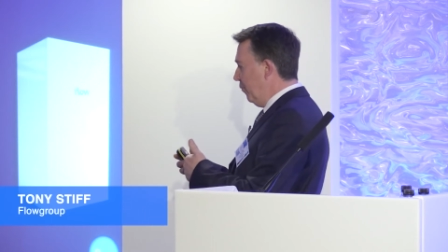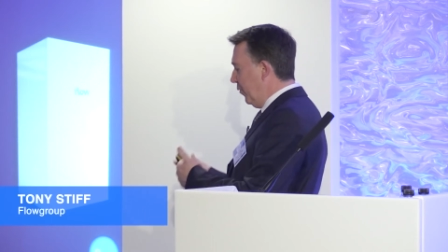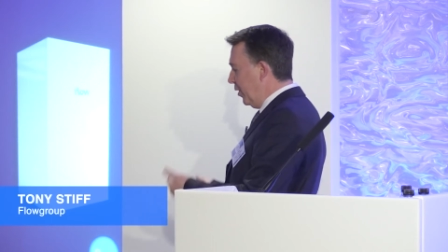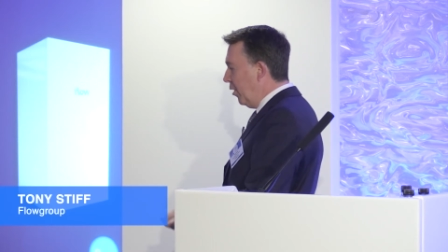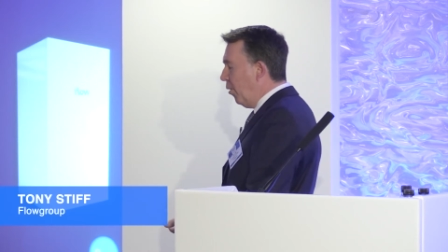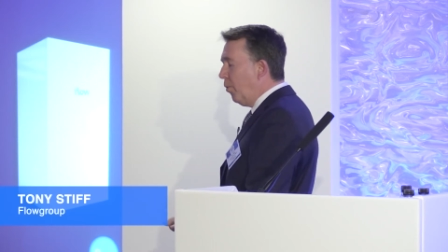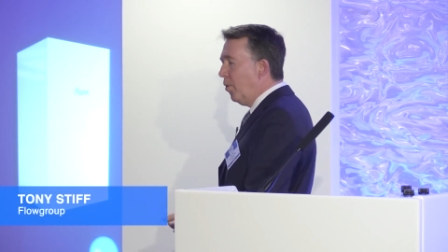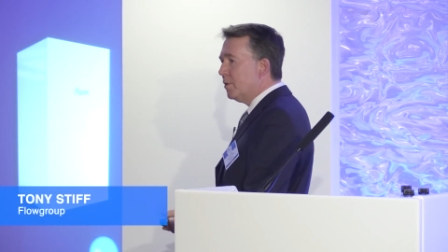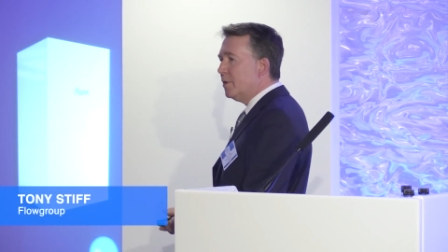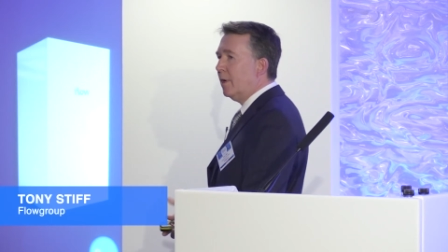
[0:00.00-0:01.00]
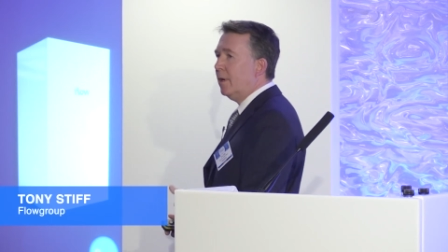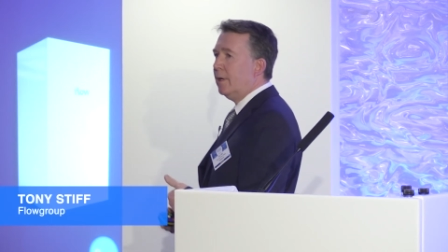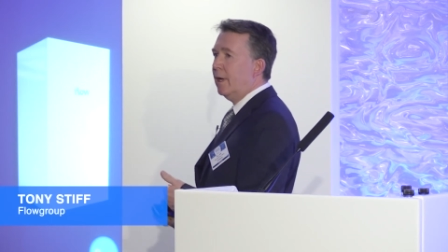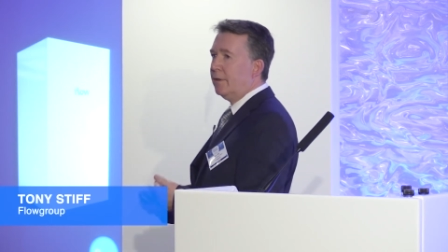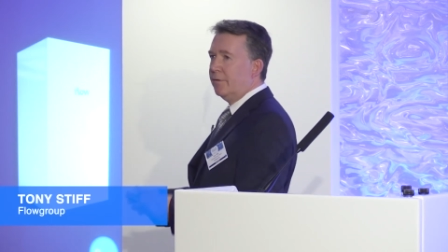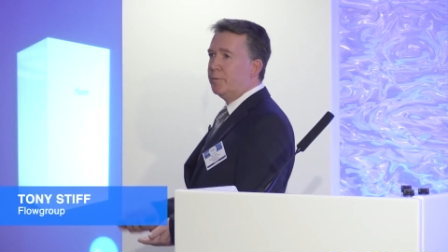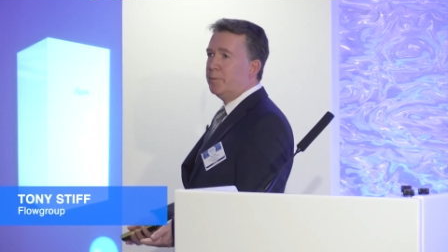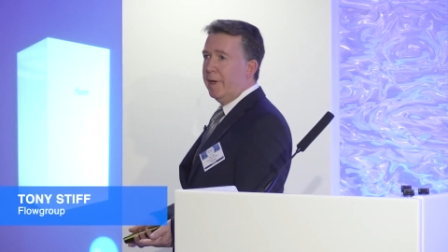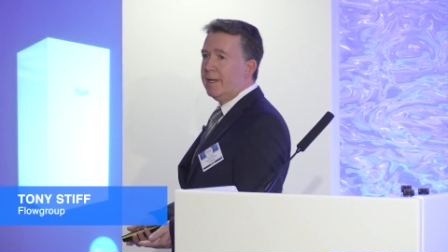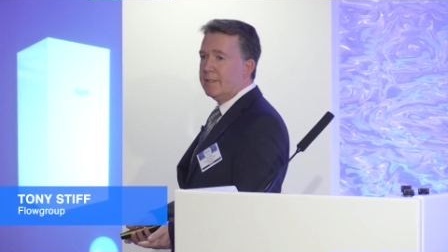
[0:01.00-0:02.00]
for your hot water and your
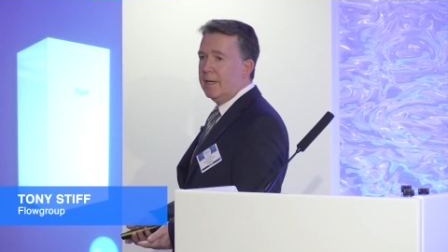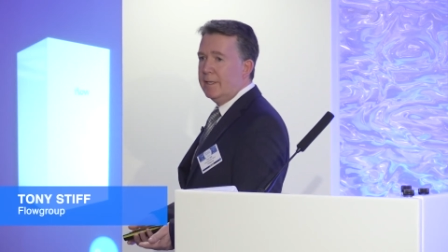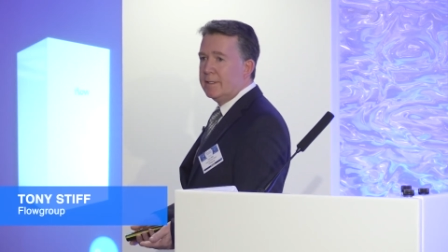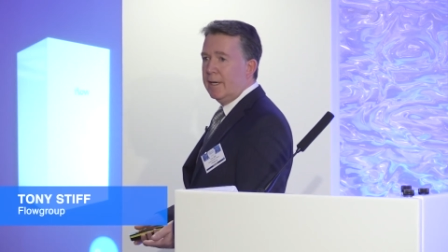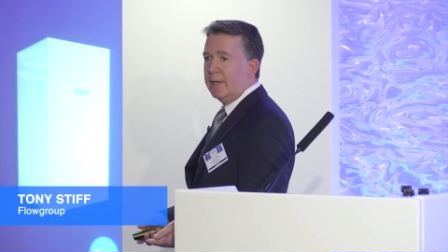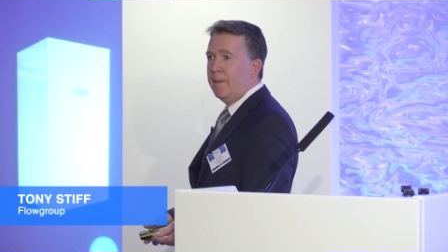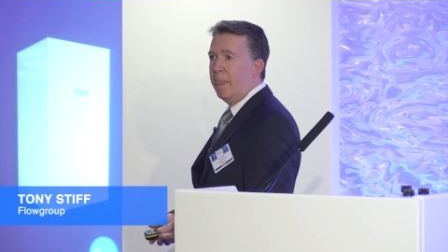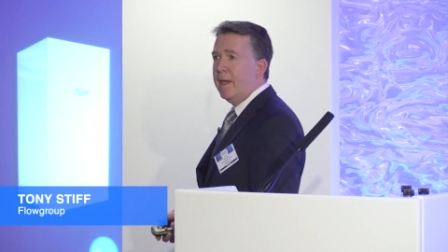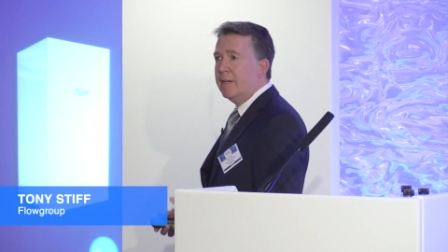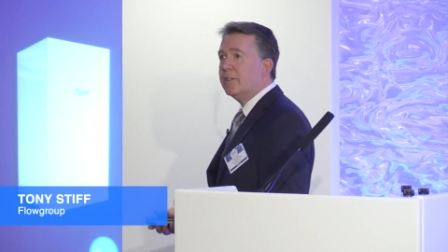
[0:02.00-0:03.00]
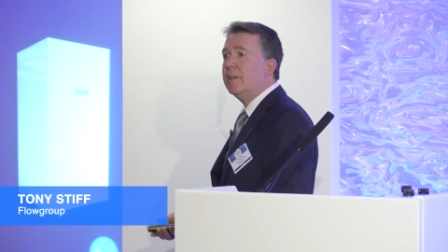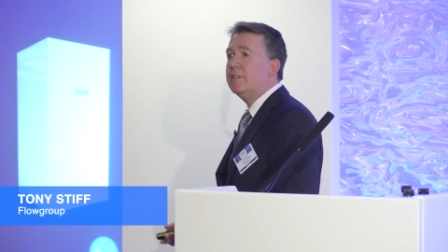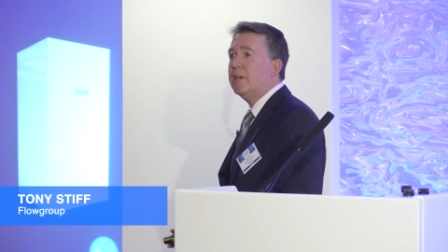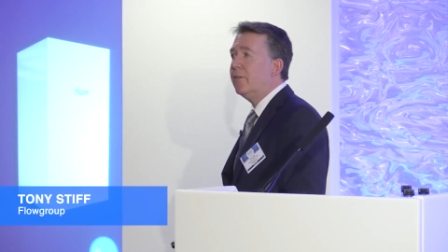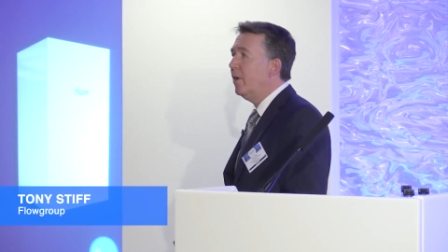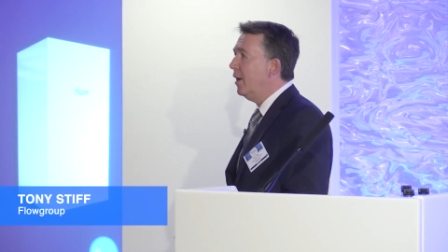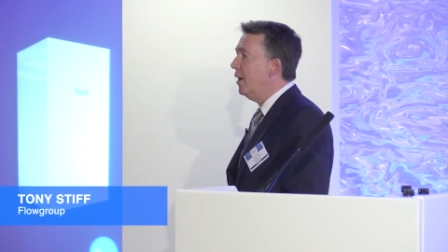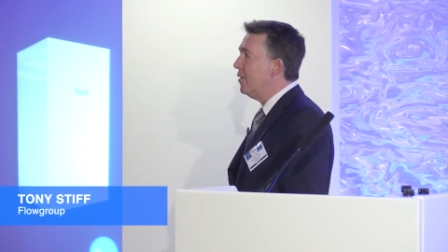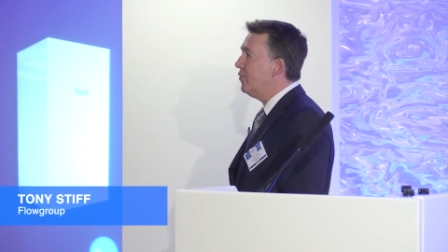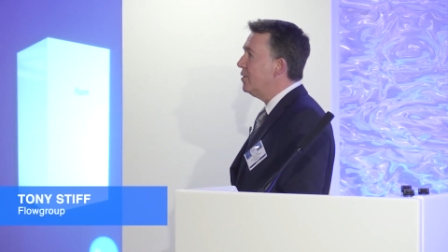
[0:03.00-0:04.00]
space heating, it's going to generate
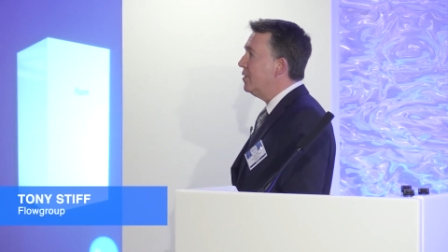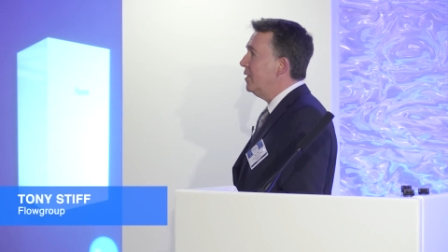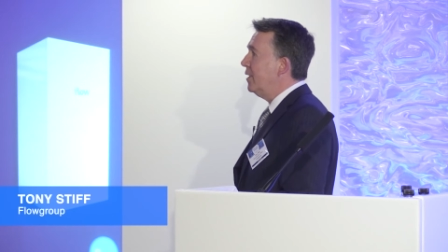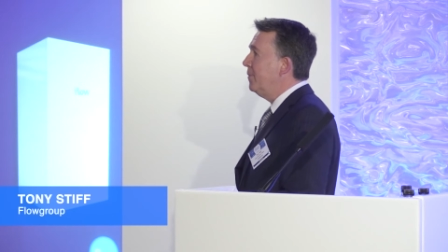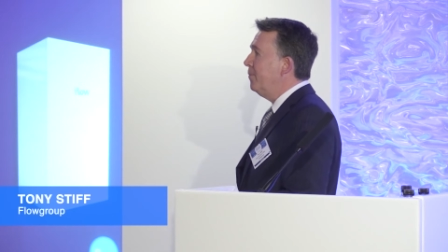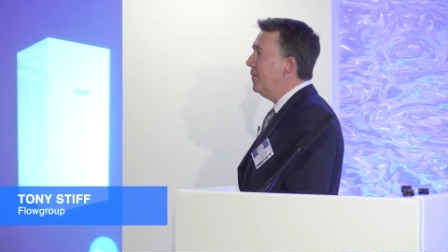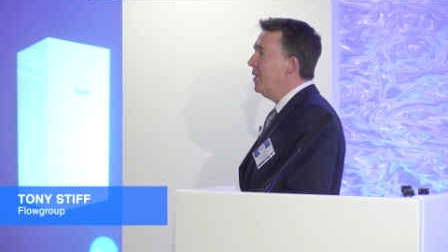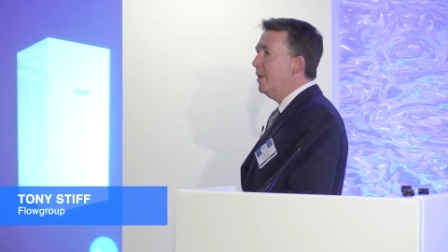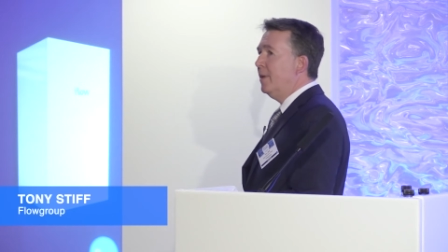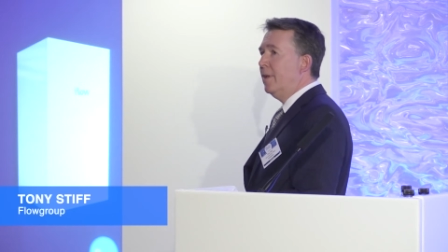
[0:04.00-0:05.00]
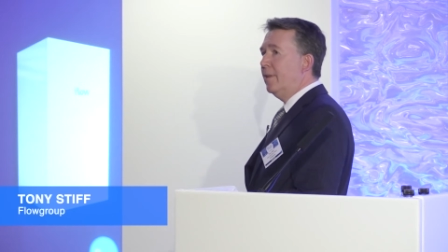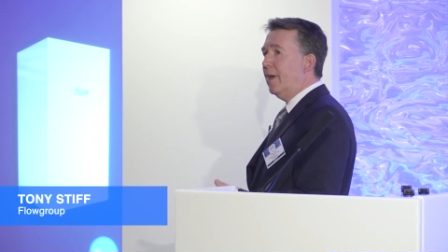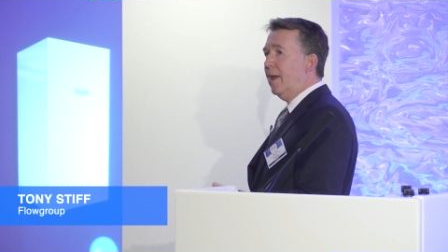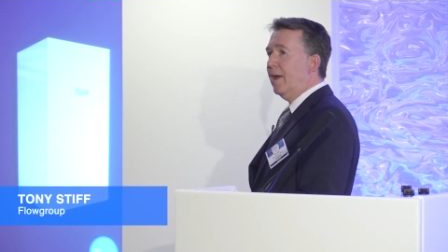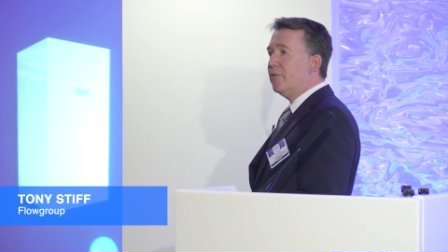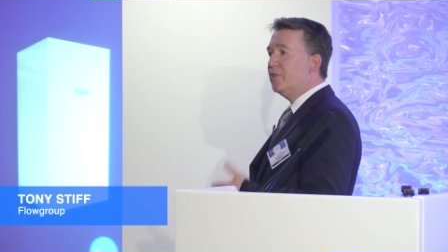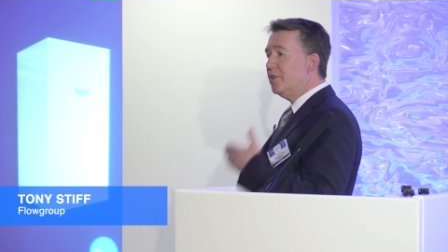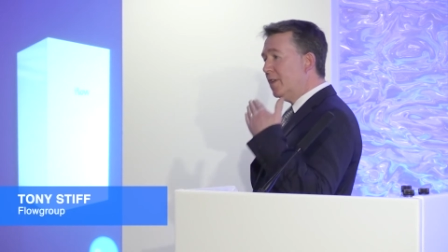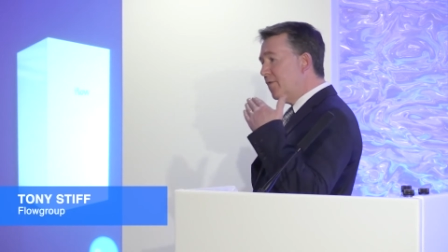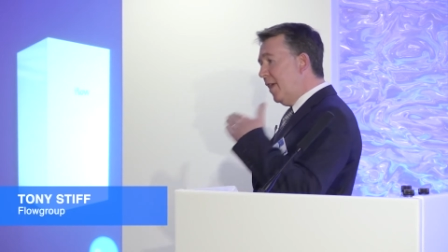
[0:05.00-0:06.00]
electricity. That
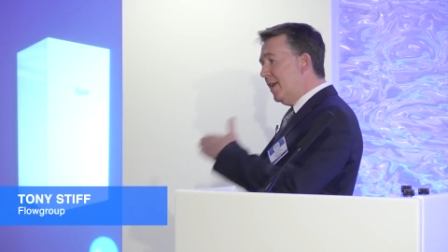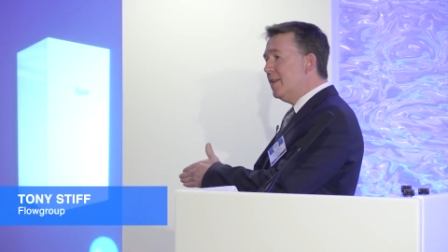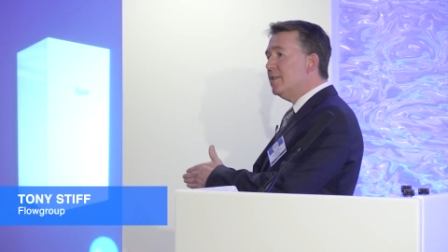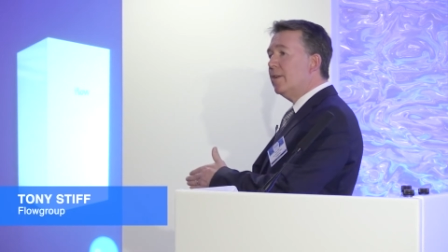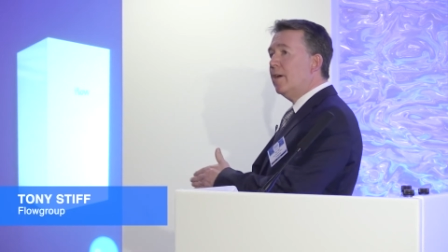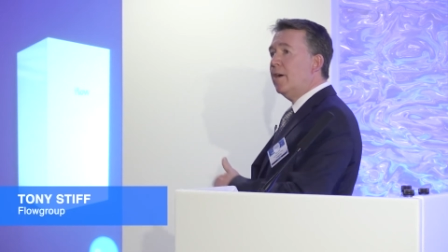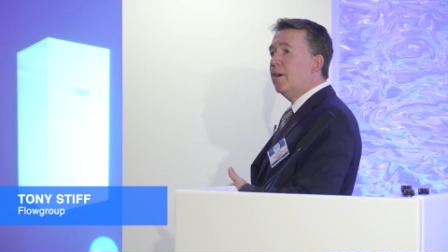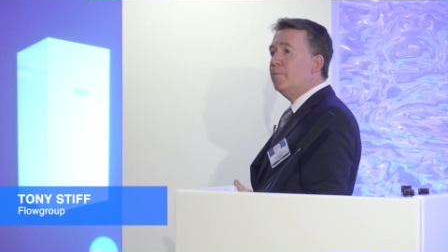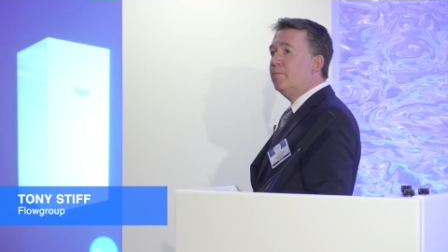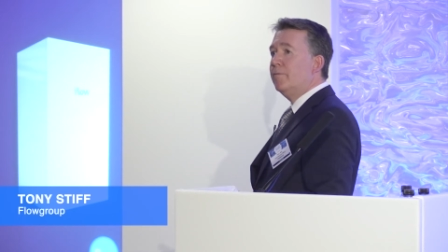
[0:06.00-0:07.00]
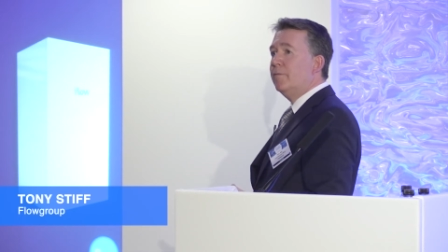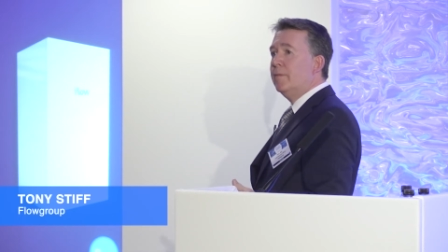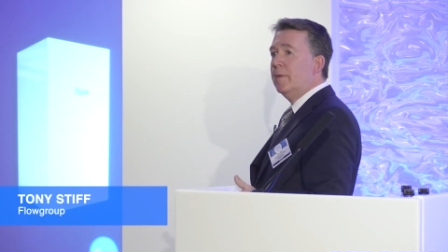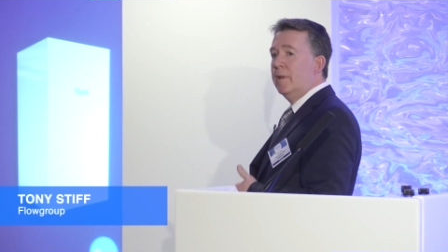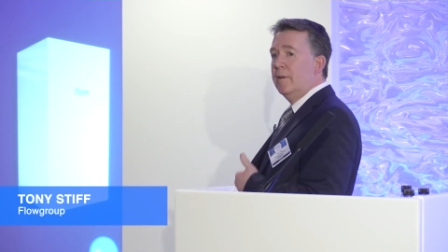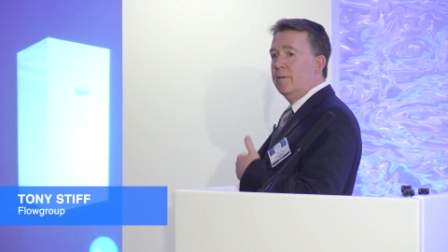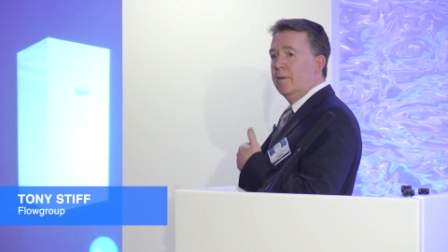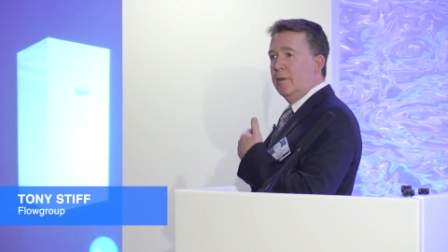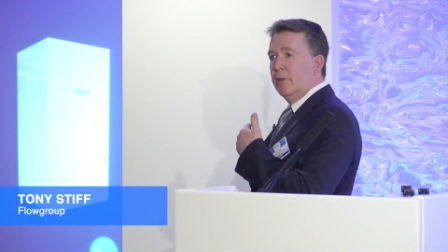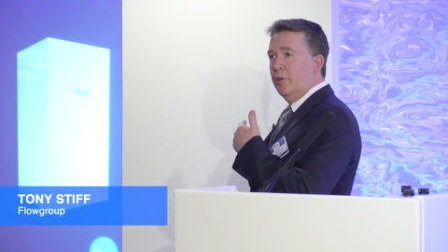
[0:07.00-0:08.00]
electricity is fed into the home.
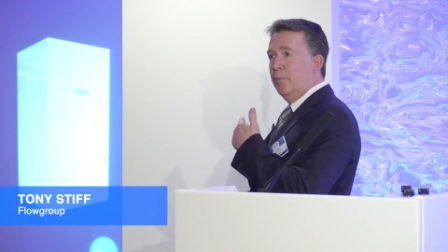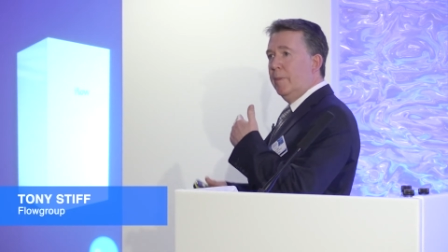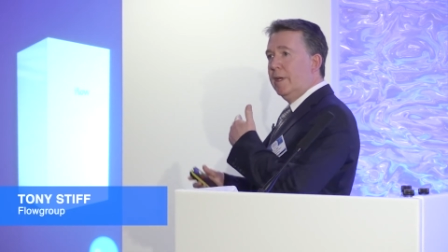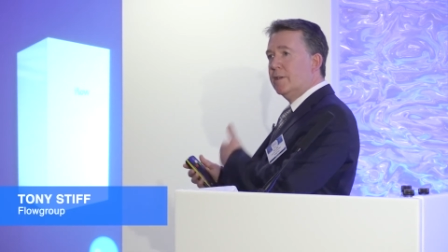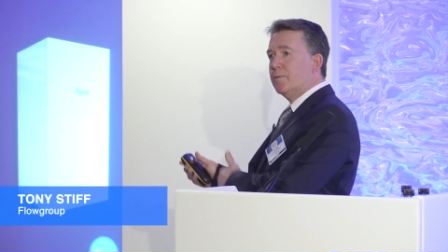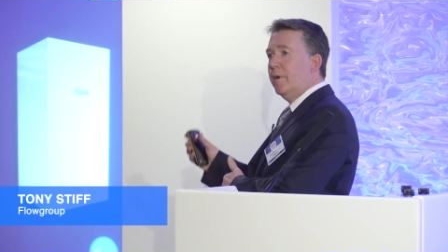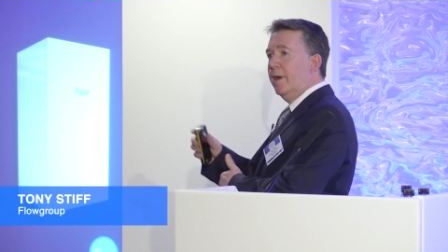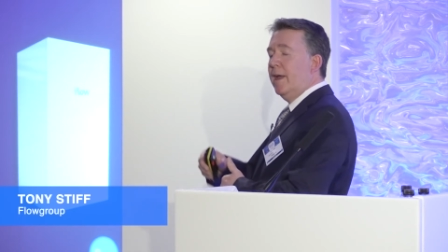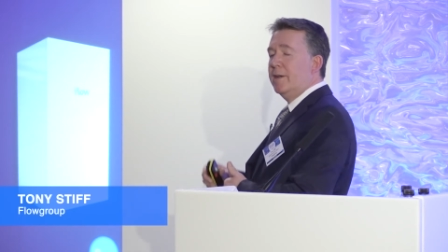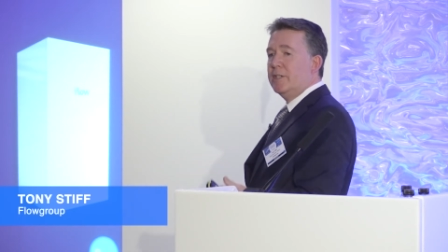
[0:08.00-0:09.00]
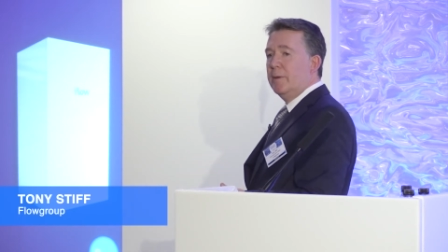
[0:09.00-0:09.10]
Because we're an energy